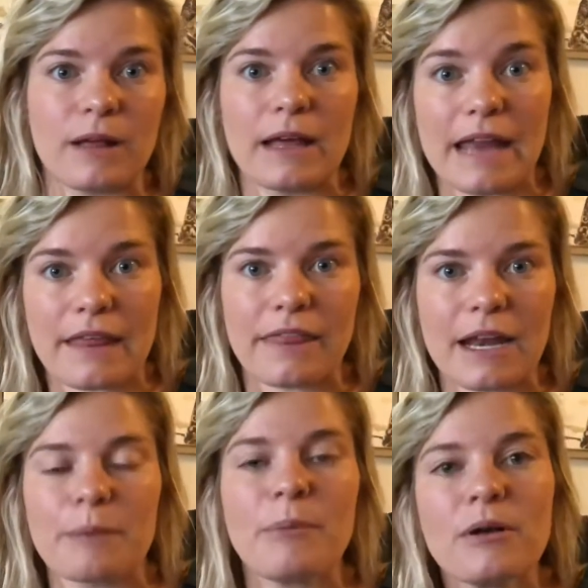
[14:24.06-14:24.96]
an
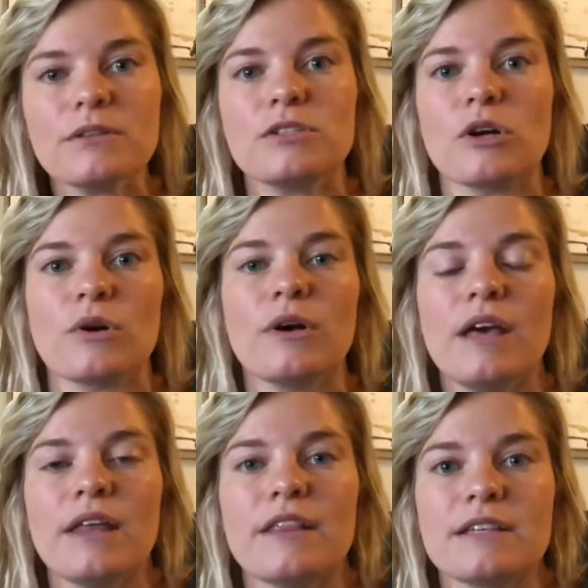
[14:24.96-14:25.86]
athletic build, so
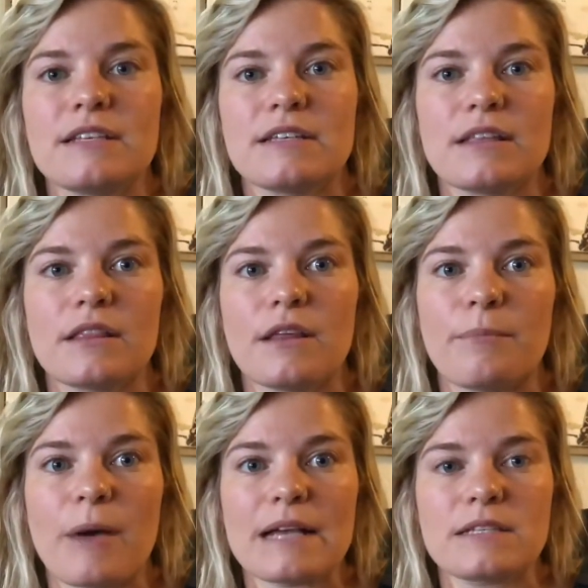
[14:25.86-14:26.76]
this isn't the
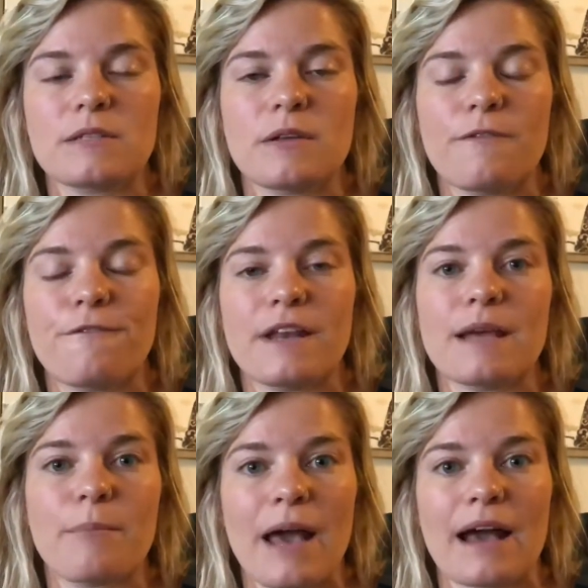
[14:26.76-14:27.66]
best
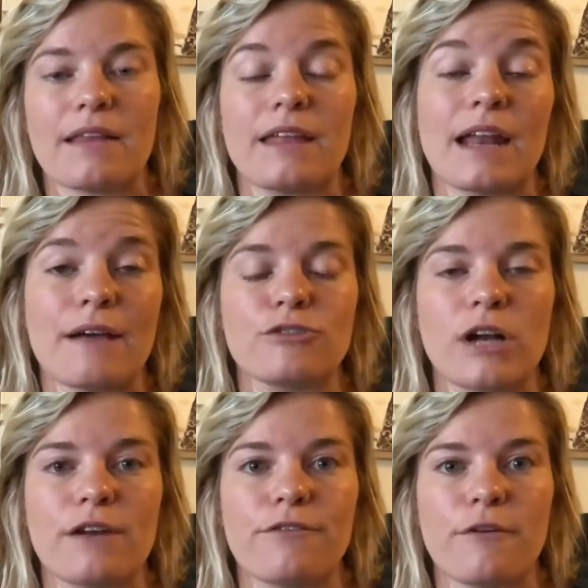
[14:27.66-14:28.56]
fitting pack that I've
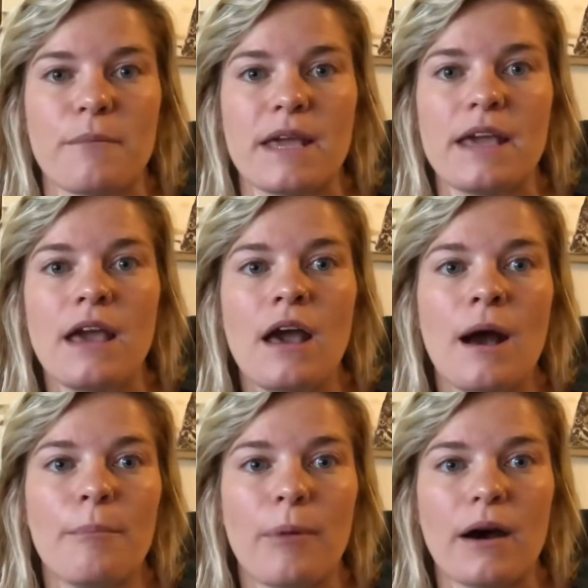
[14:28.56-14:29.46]
tried for me.
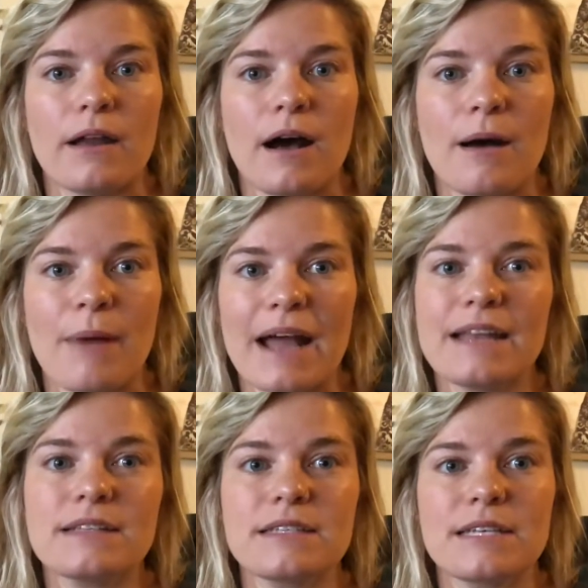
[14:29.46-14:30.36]
But I
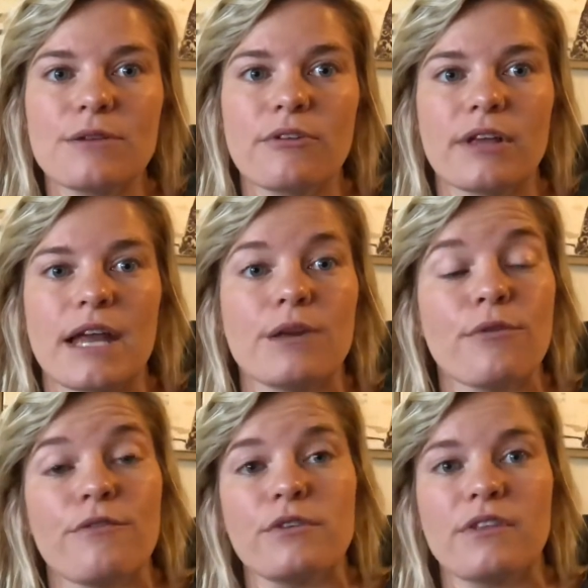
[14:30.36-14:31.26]
didn't see really any
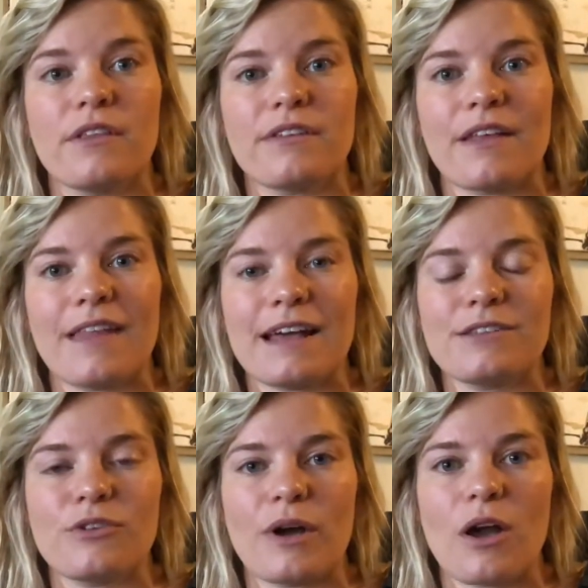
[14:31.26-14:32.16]
reviews of this online,
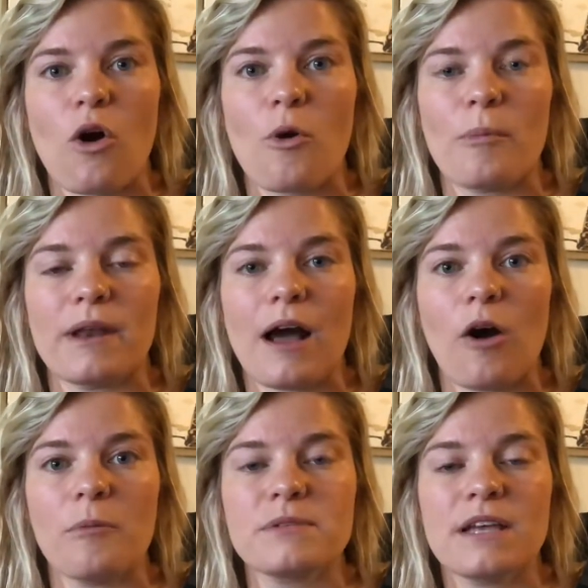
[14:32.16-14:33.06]
so I hope it
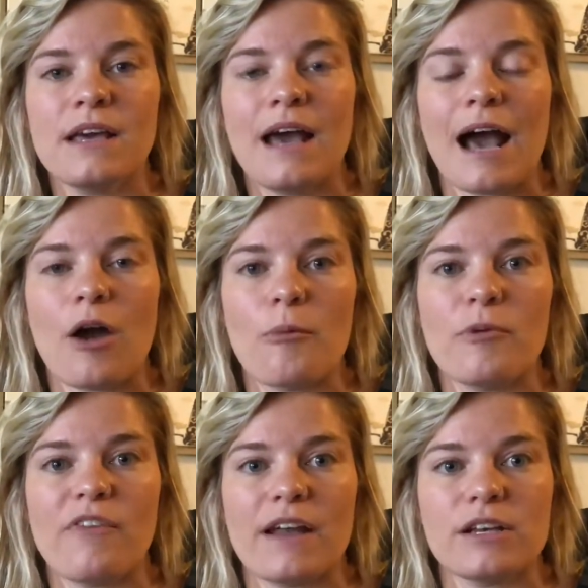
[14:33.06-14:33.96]
helps. I hope
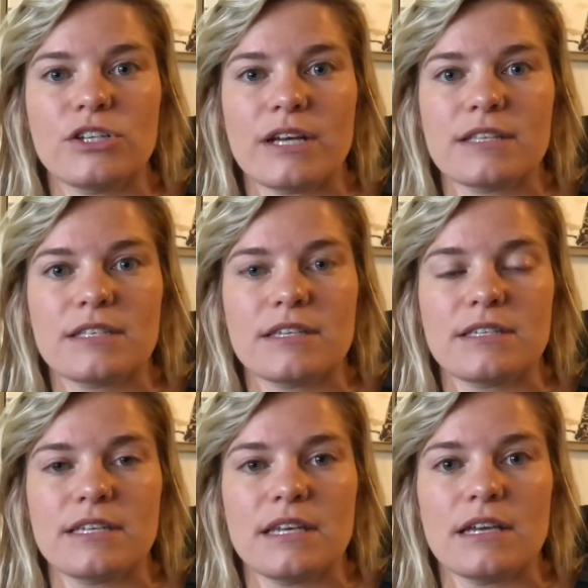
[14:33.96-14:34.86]
you've had a chance to
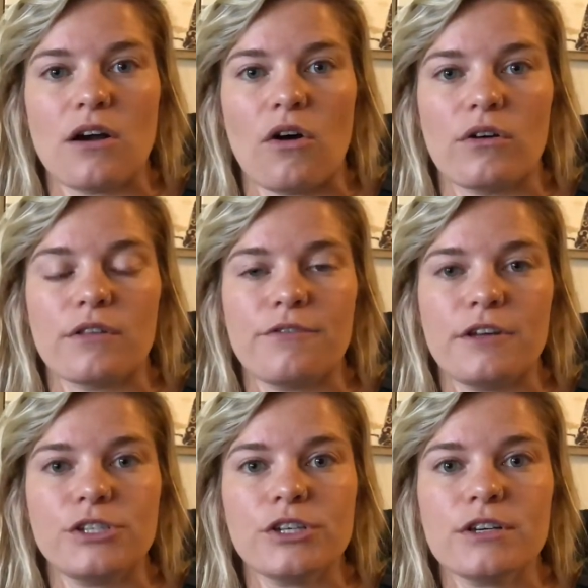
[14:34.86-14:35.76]
see all of the
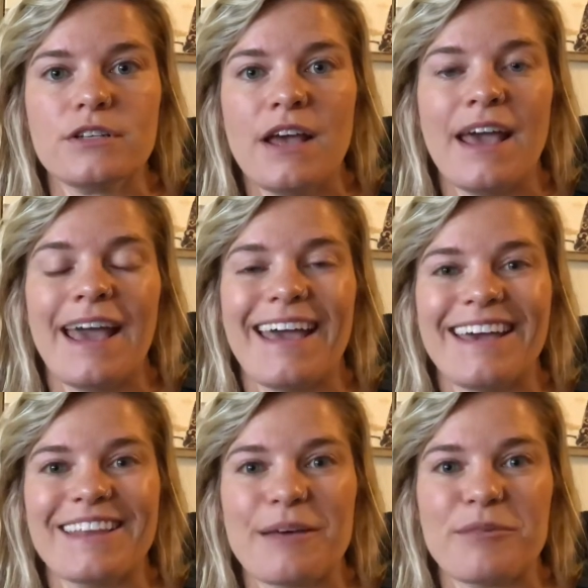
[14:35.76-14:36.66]
features,
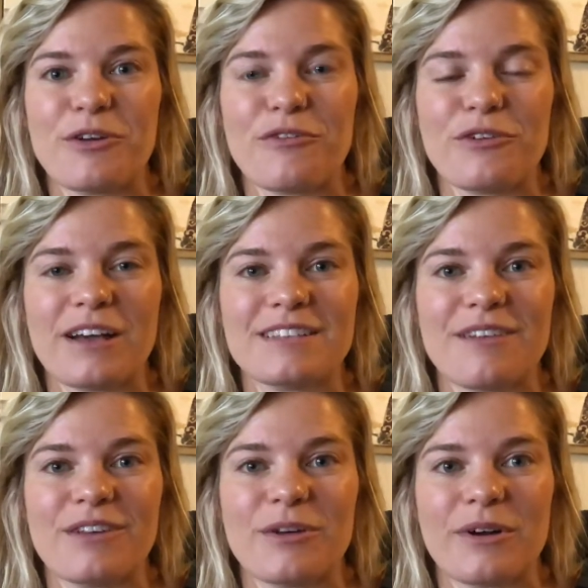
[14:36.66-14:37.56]
and let me know if you guys have
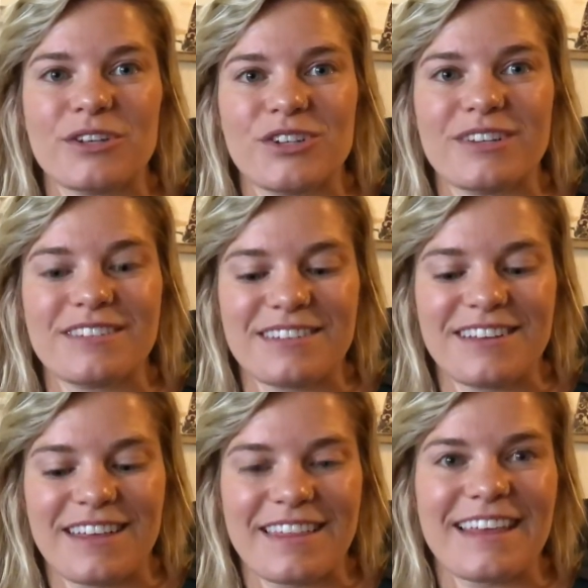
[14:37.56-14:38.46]
any questions.
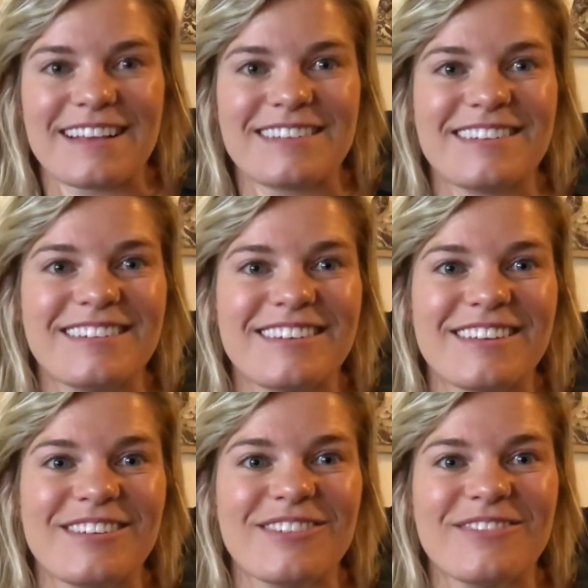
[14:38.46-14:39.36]
Thanks. See you
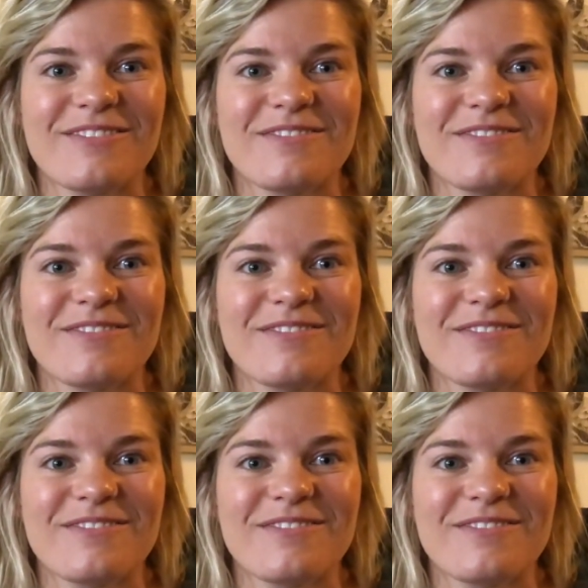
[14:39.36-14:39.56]
soon.